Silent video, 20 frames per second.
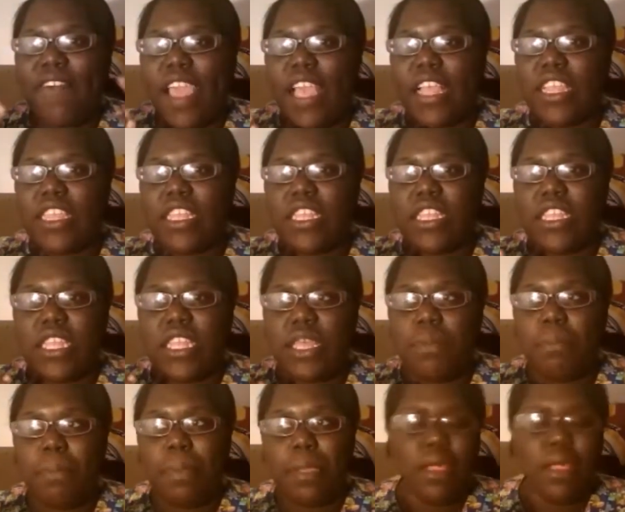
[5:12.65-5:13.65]
face is
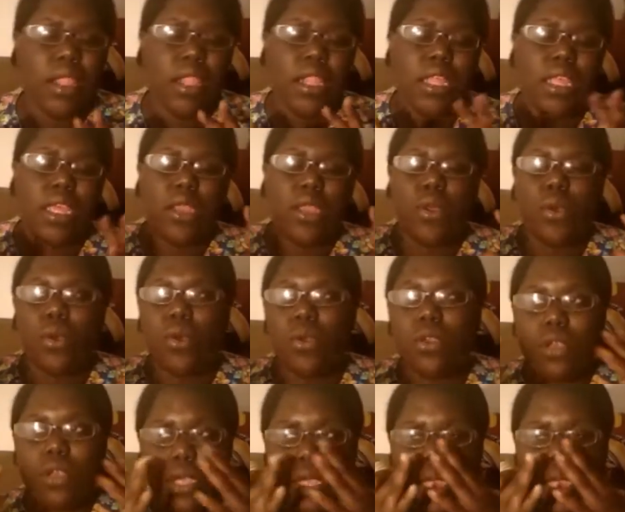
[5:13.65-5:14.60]
peeling, or